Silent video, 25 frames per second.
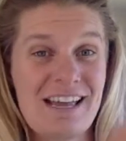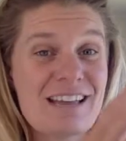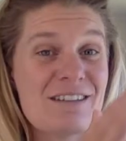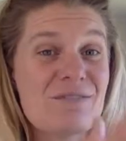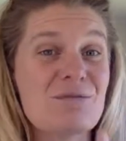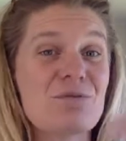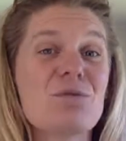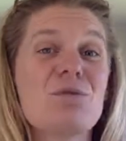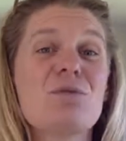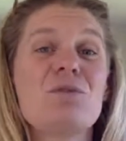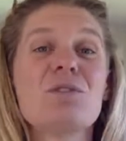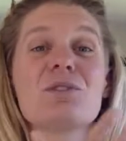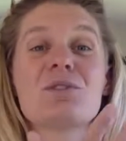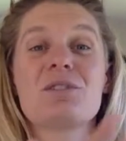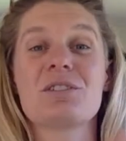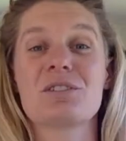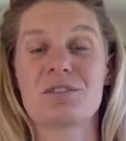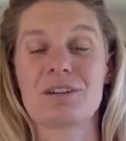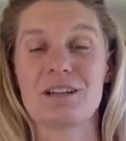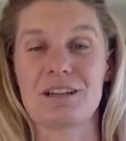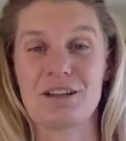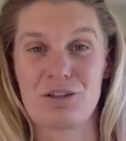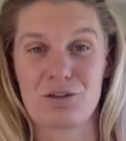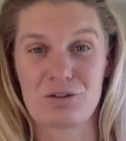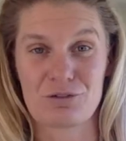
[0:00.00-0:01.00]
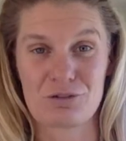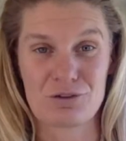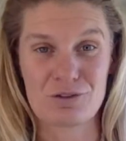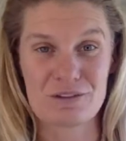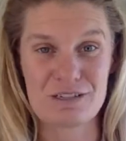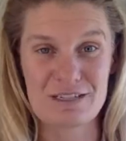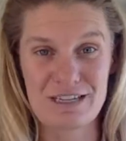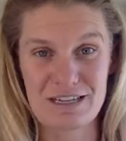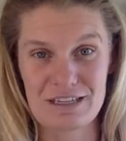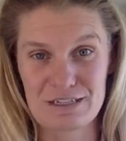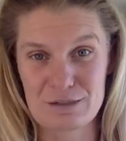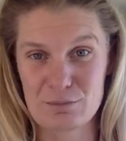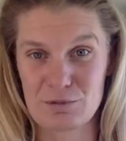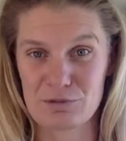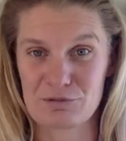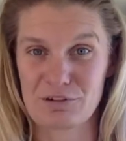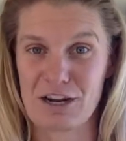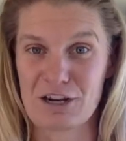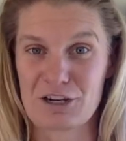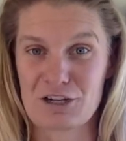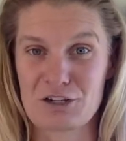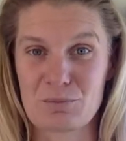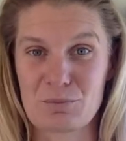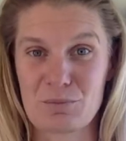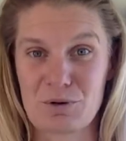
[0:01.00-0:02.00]
and filtering through this
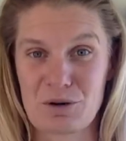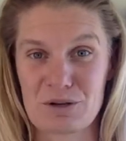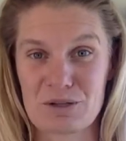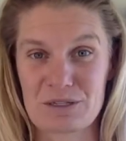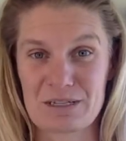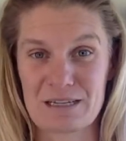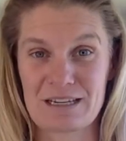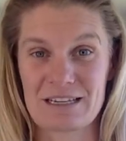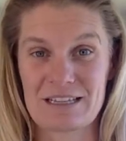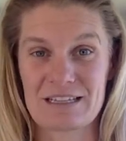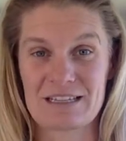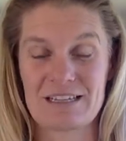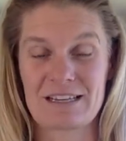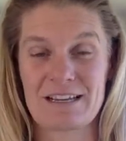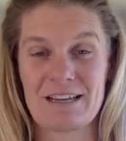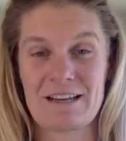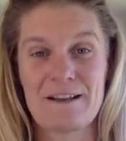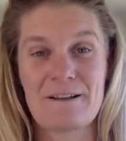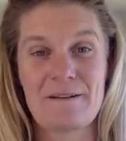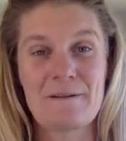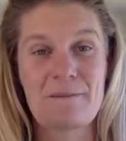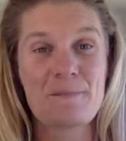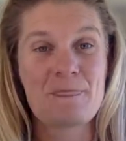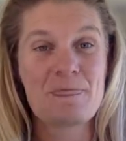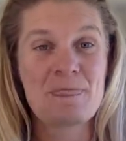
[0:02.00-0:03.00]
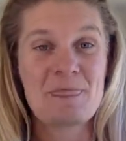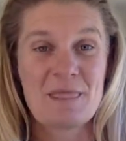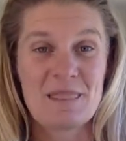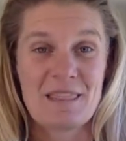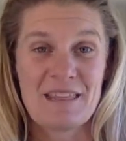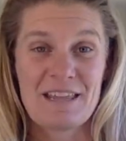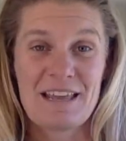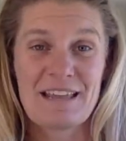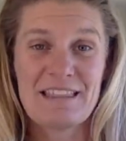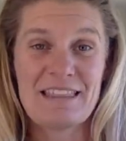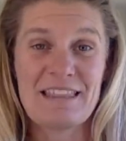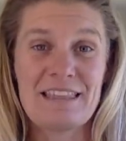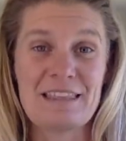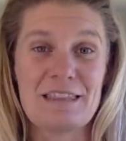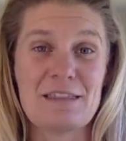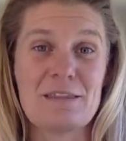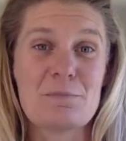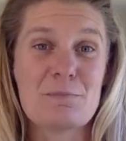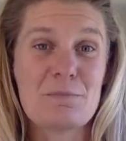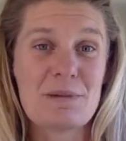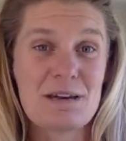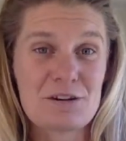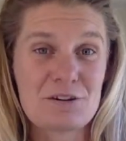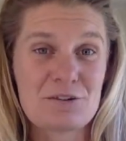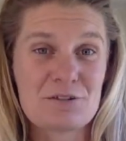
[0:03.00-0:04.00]
exploration process. And then in
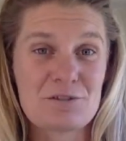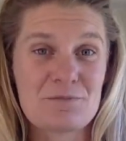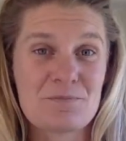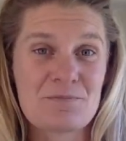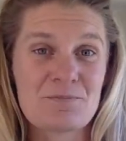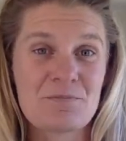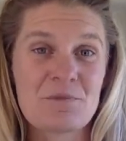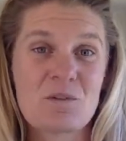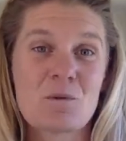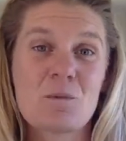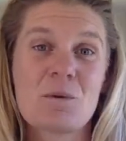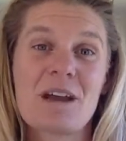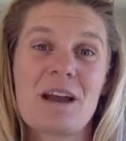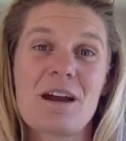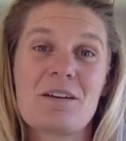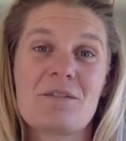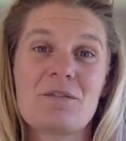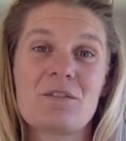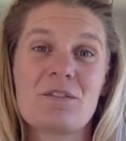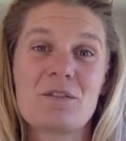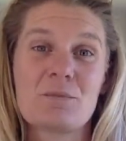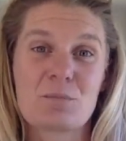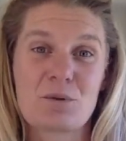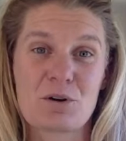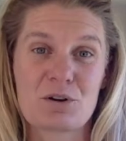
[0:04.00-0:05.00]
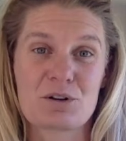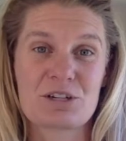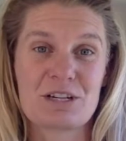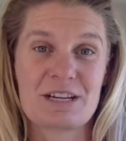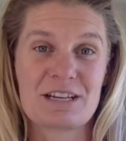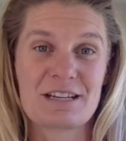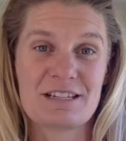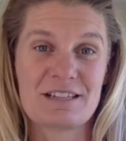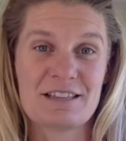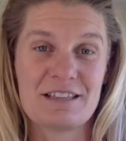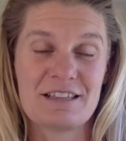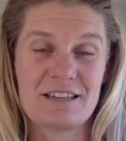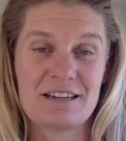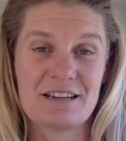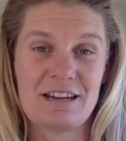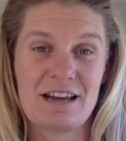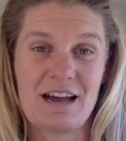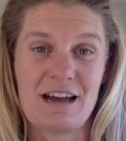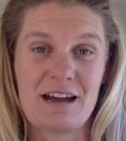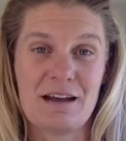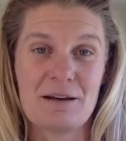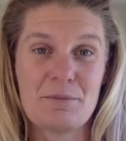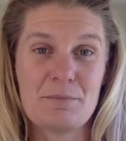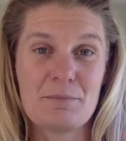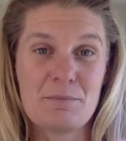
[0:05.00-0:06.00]
the middle, we have some projects that
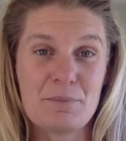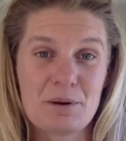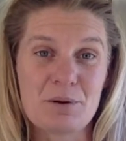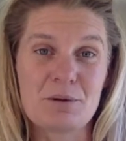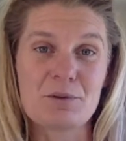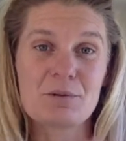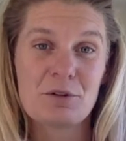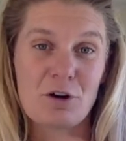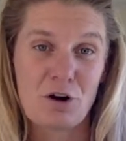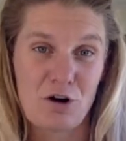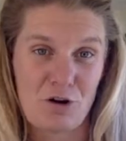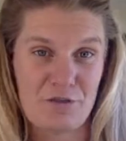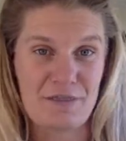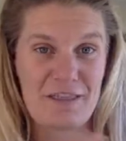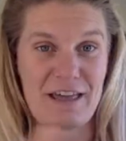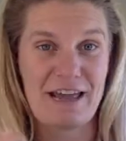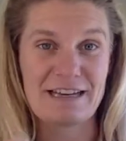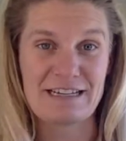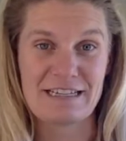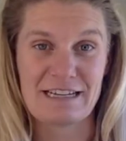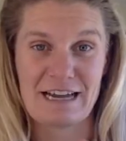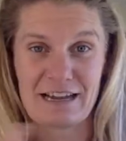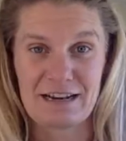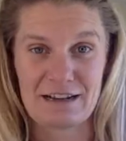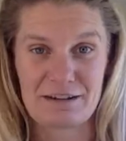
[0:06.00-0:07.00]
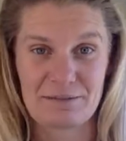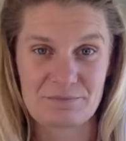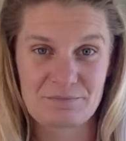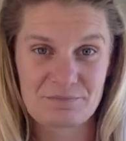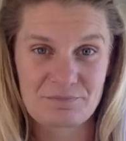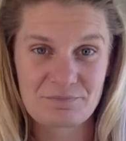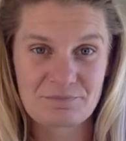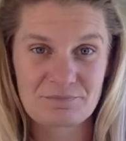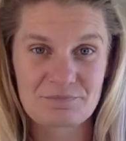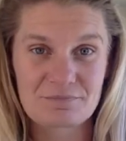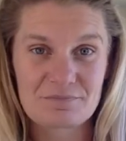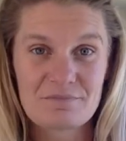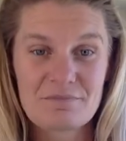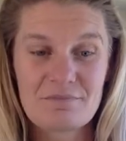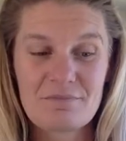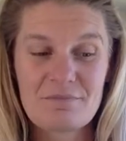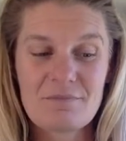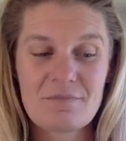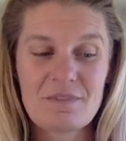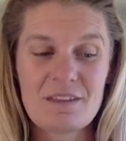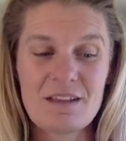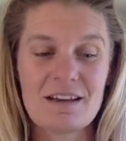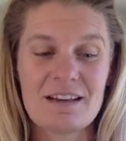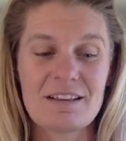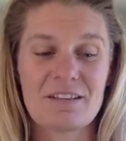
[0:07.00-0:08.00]
are built on that data.
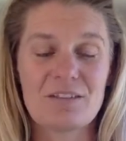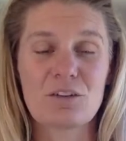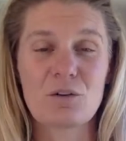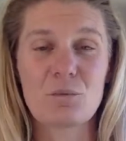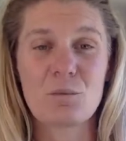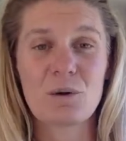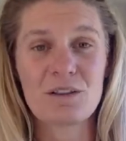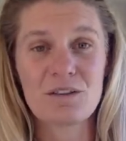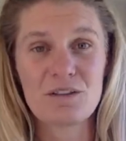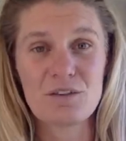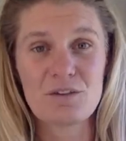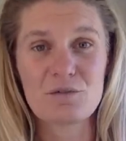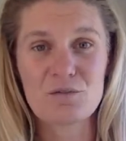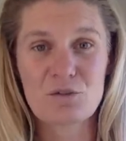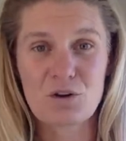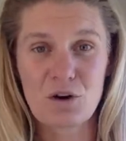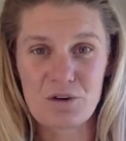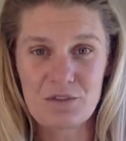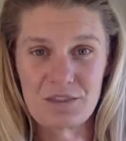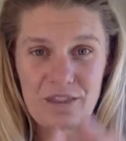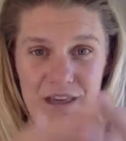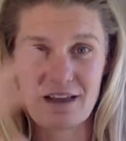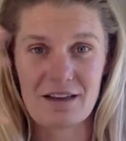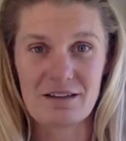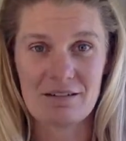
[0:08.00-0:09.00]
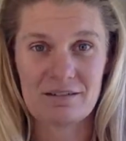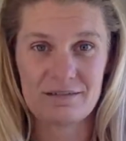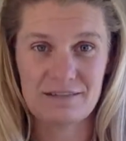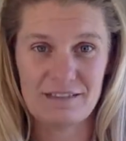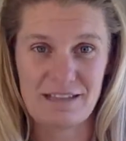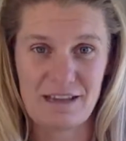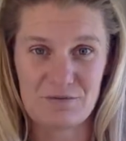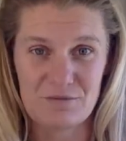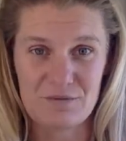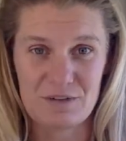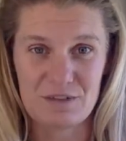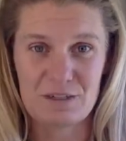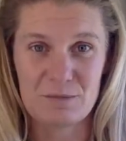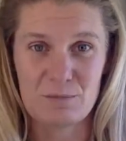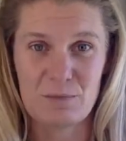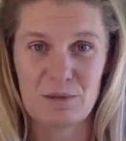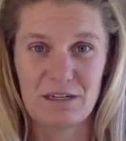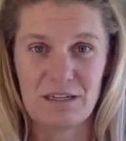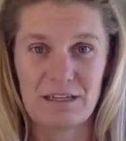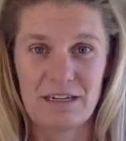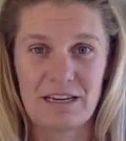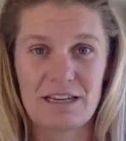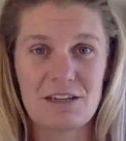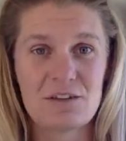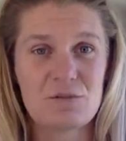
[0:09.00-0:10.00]
And so once you've got that
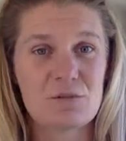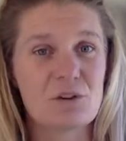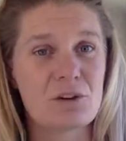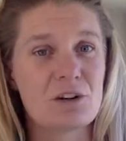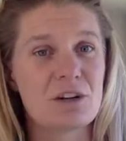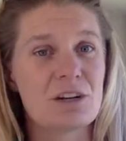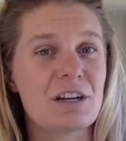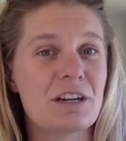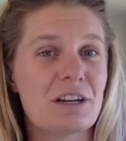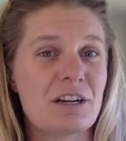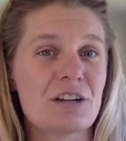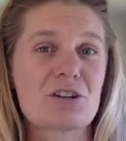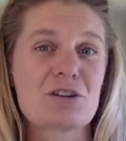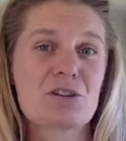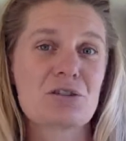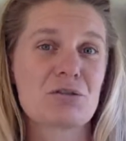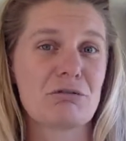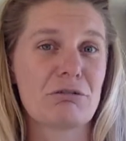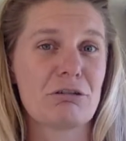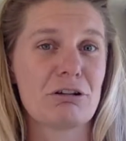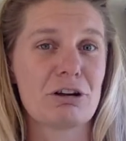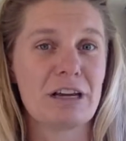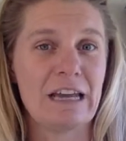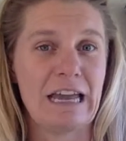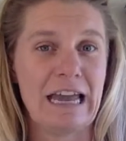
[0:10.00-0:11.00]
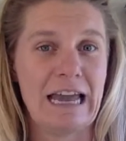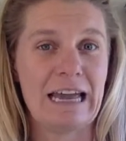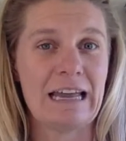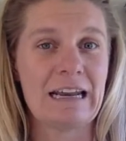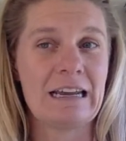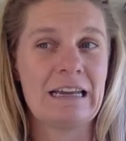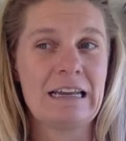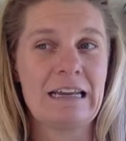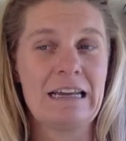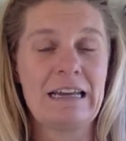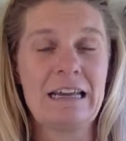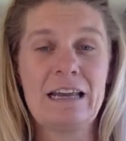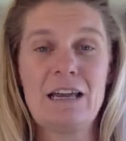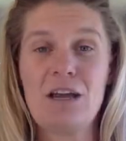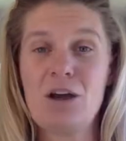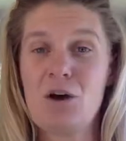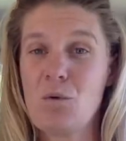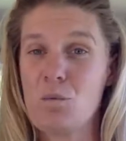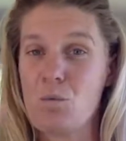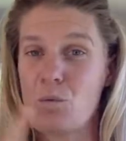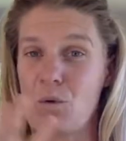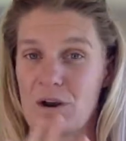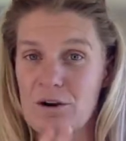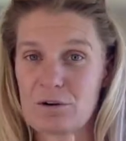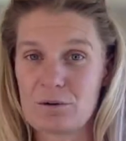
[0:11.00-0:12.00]
visibility, you've got an initial look at
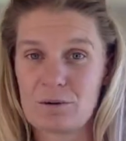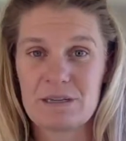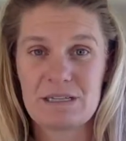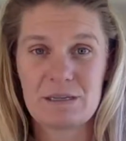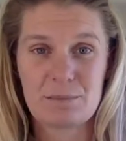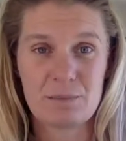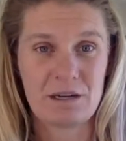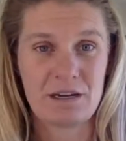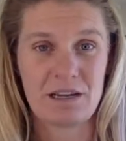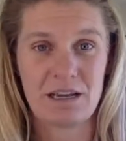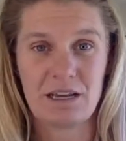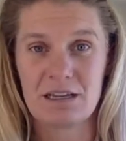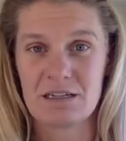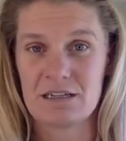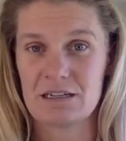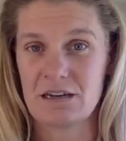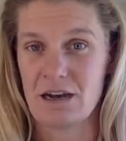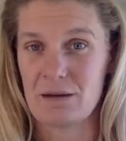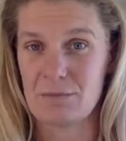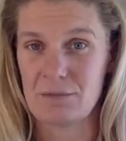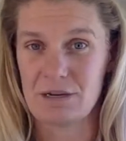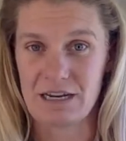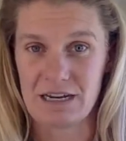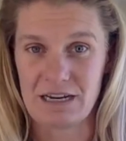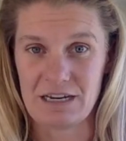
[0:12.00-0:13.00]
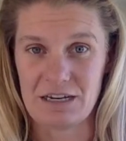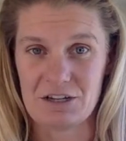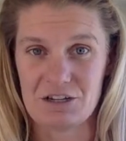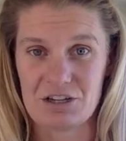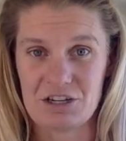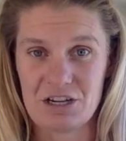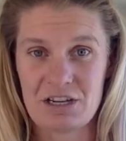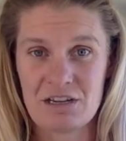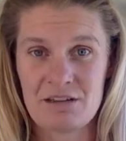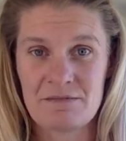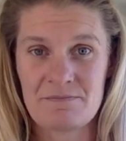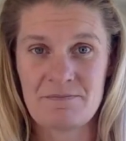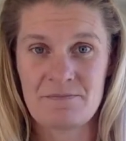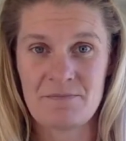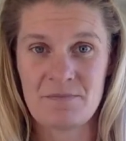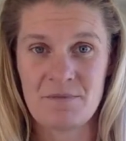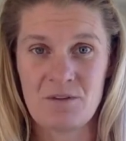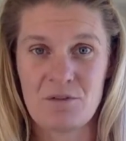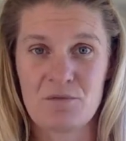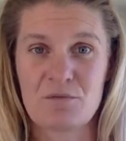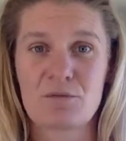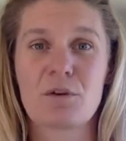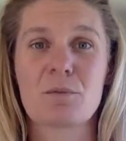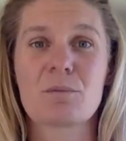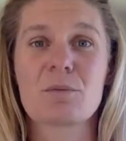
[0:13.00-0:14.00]
where are we spending our time and energy
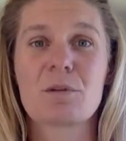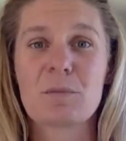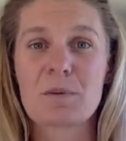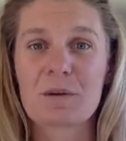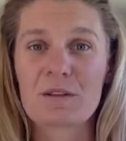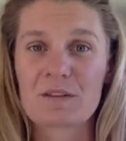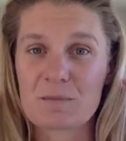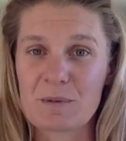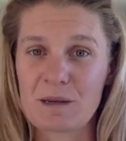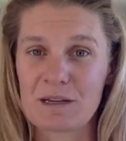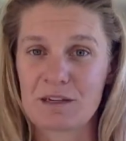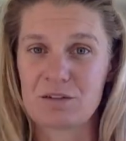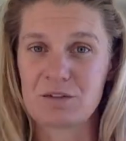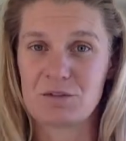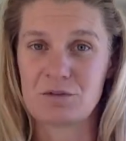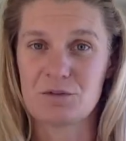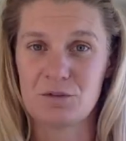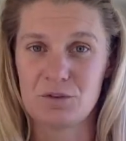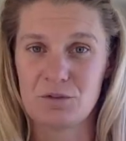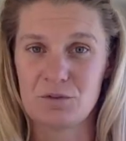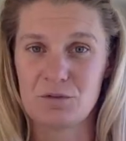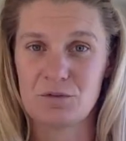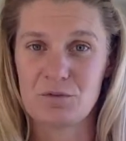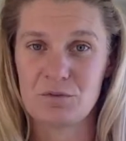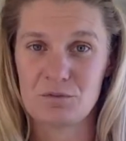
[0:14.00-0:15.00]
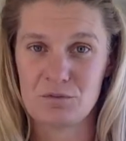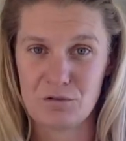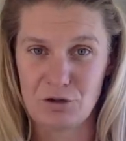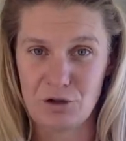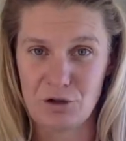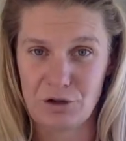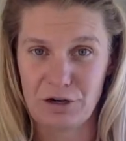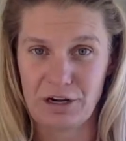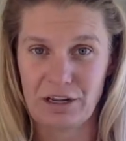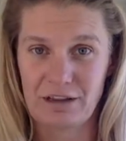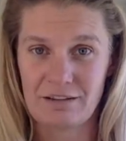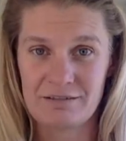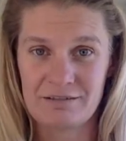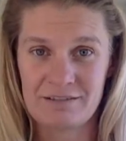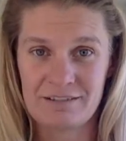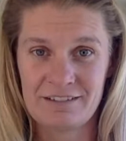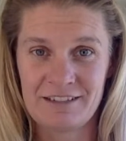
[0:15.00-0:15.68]
from the perspective of learning.